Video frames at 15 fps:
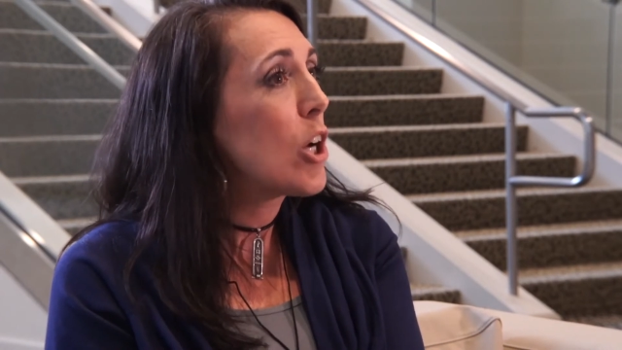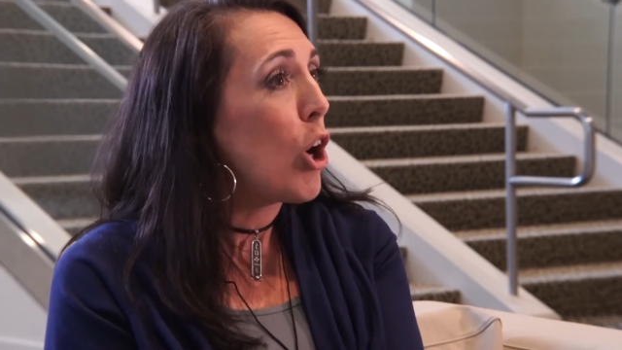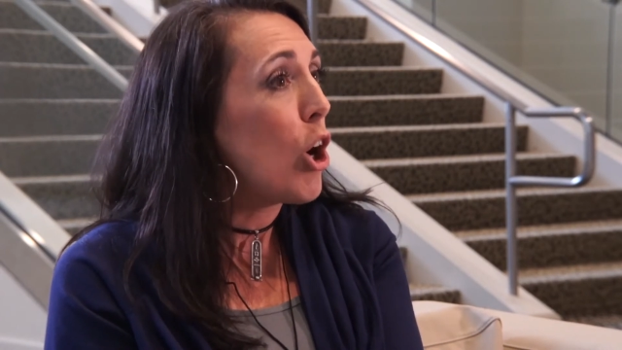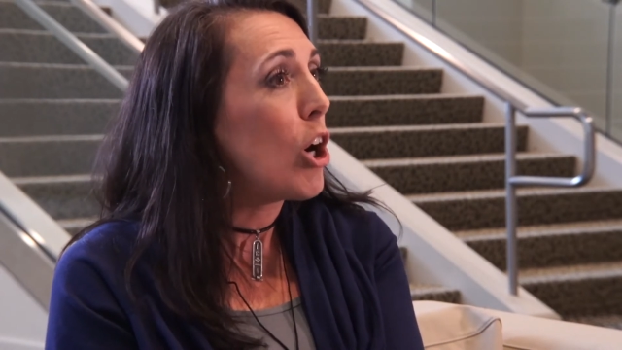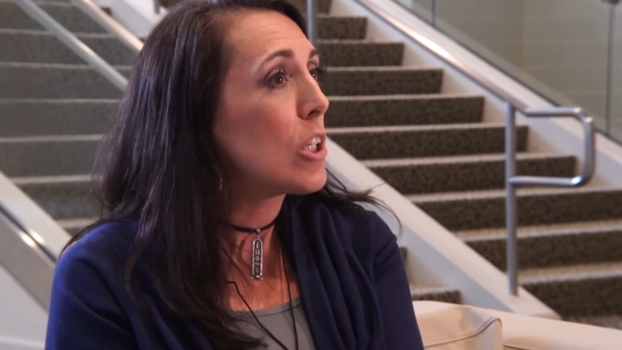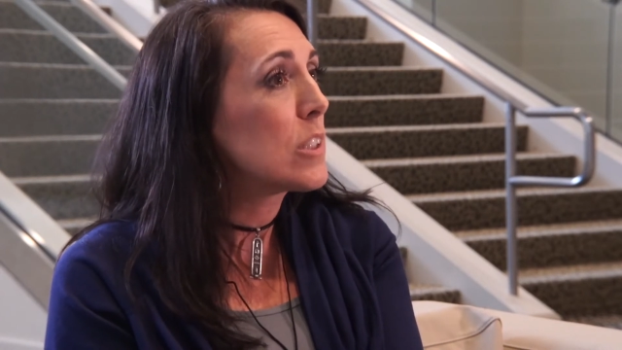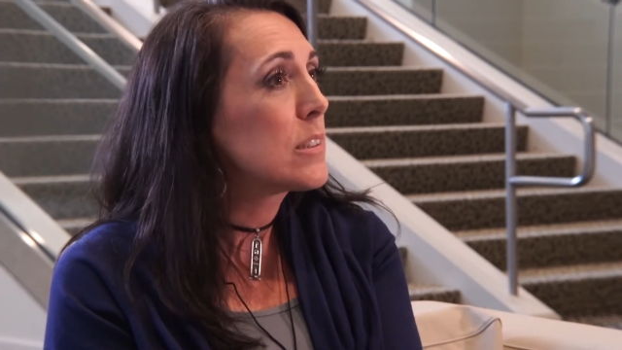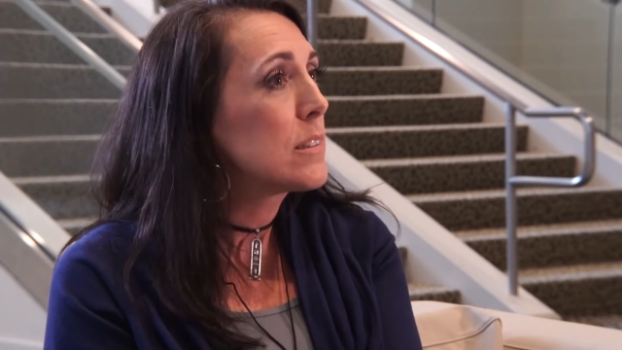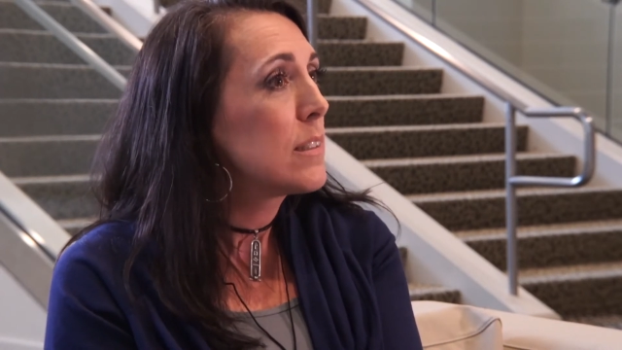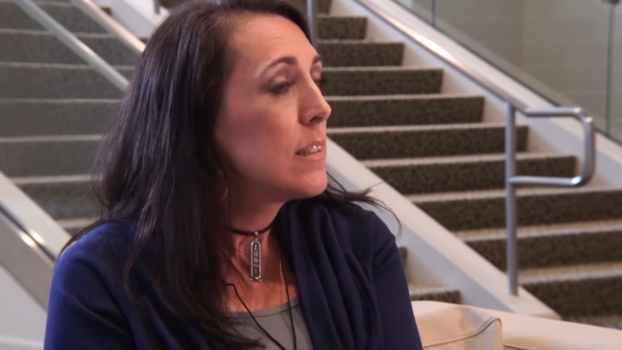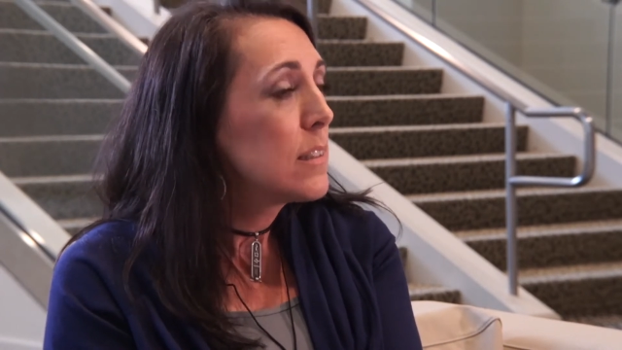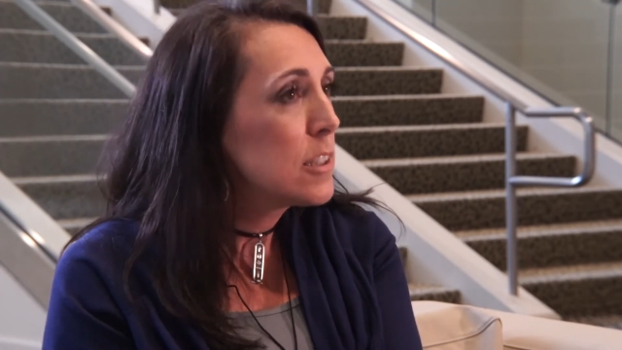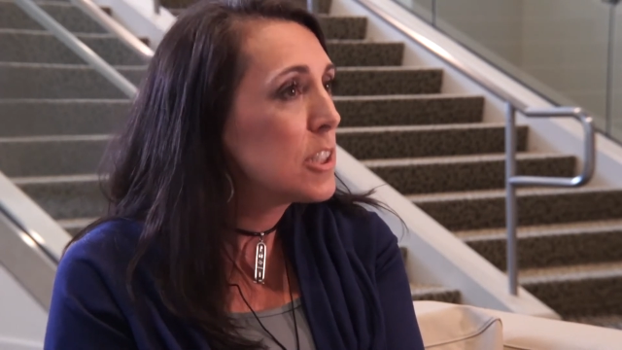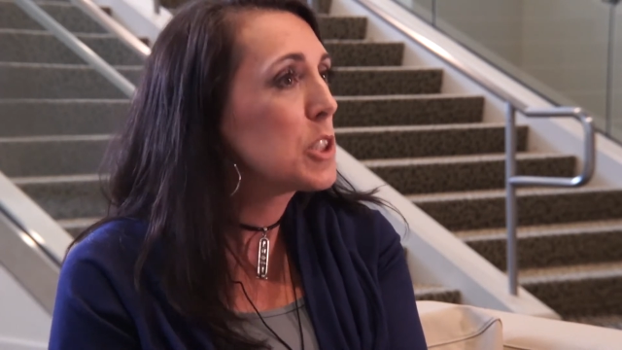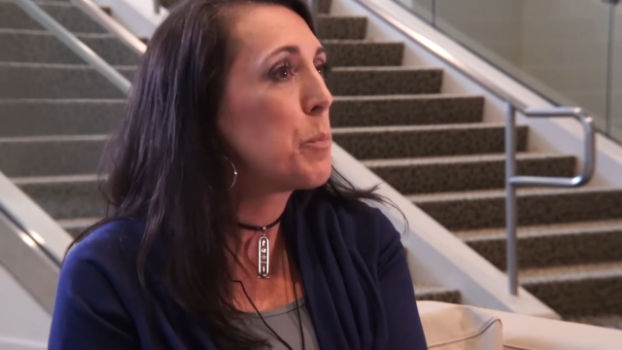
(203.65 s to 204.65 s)
cost
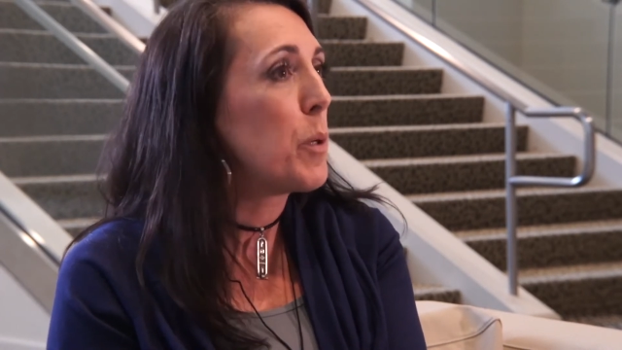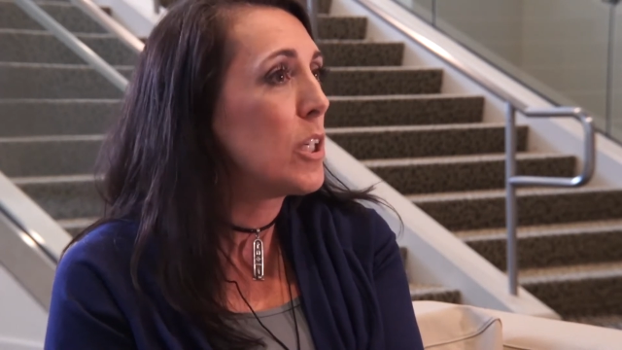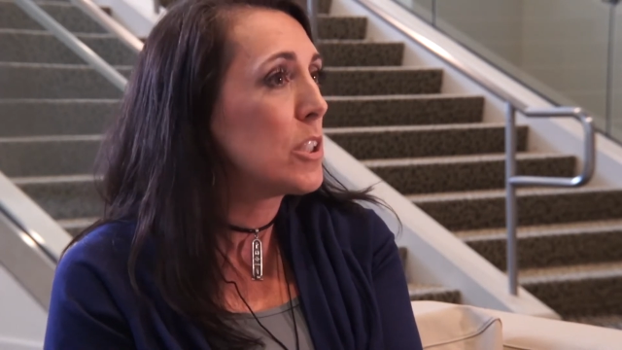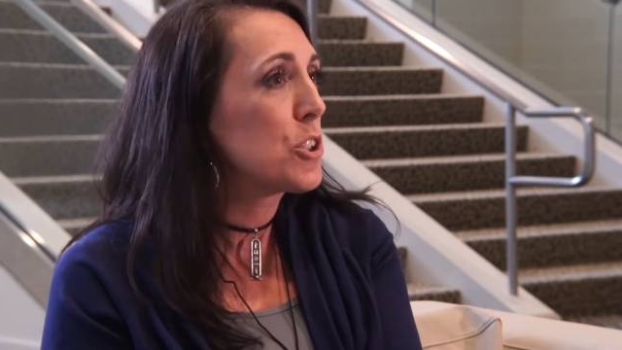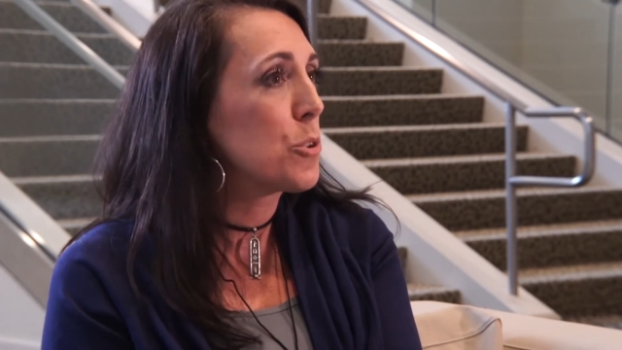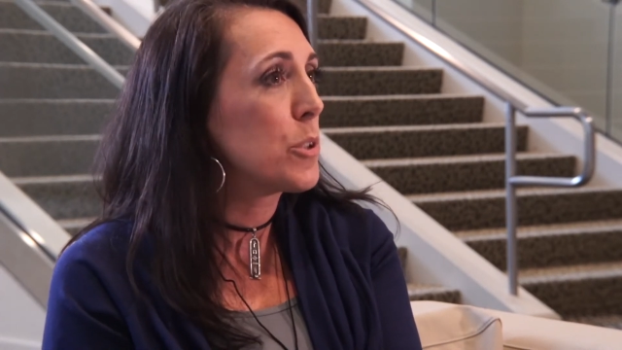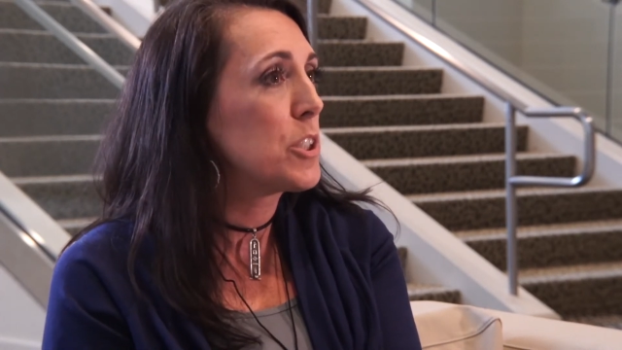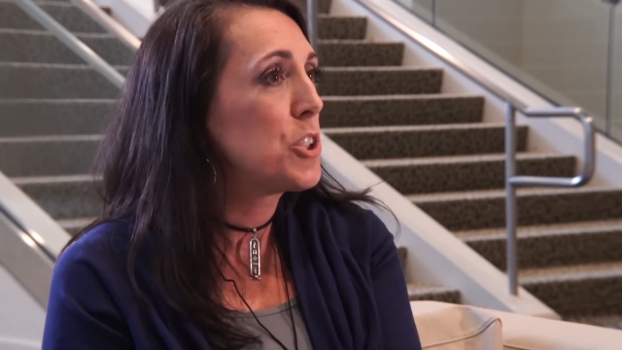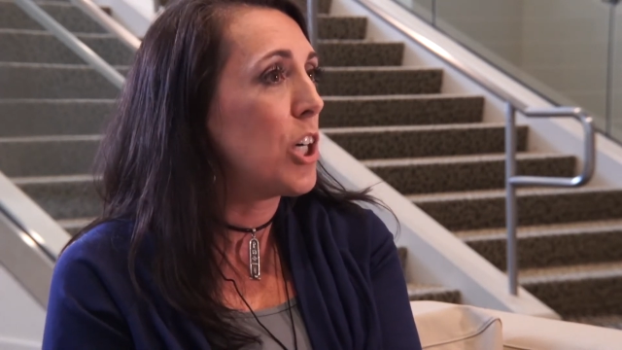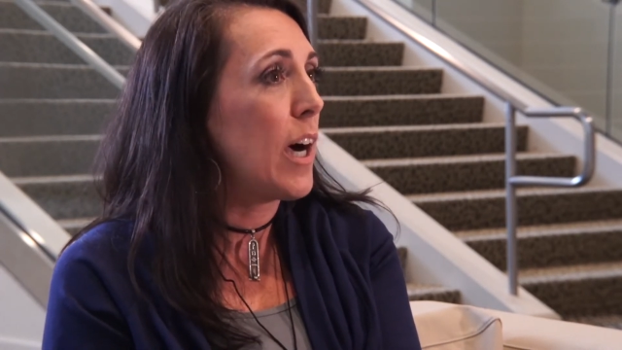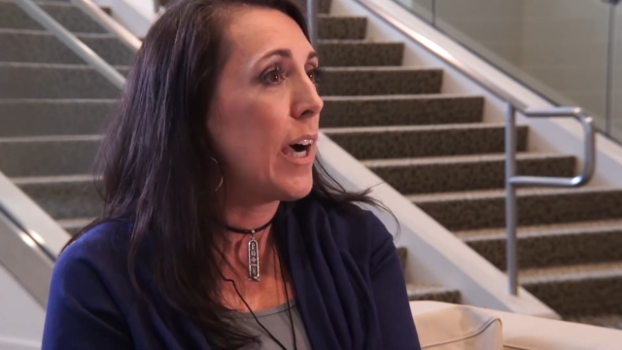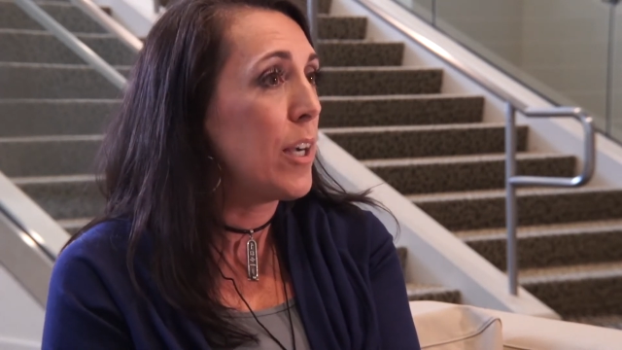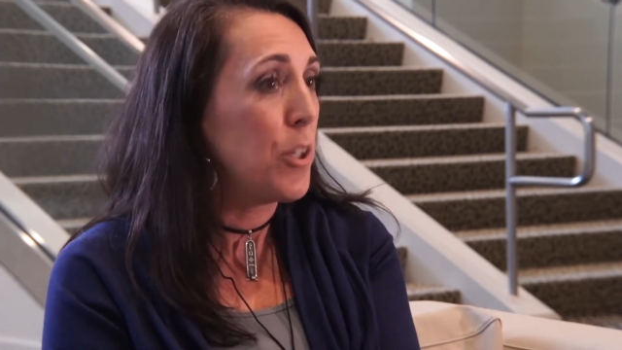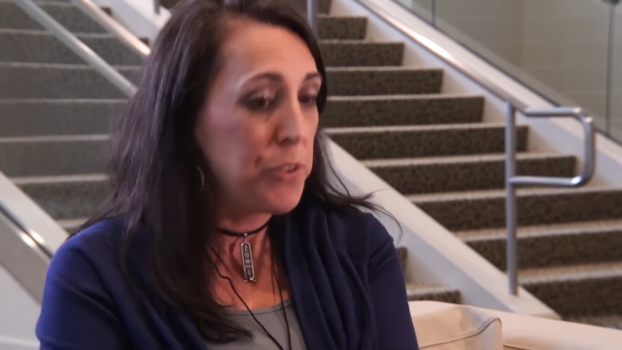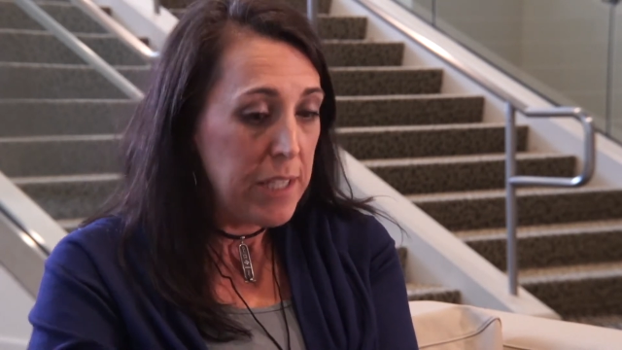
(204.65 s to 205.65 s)
to sponsor a
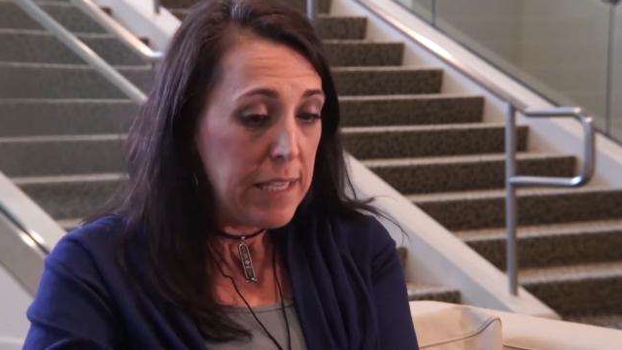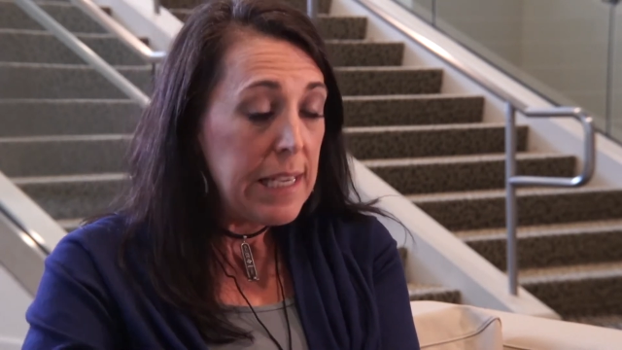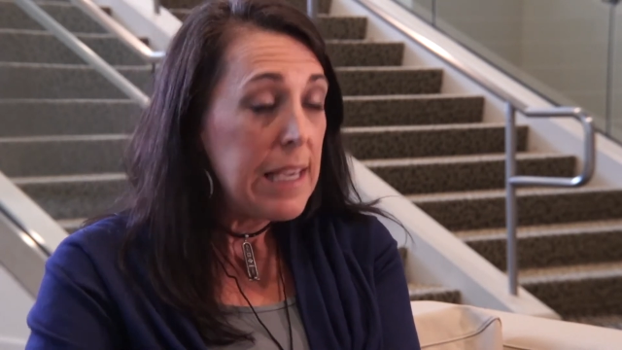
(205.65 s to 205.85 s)
child?"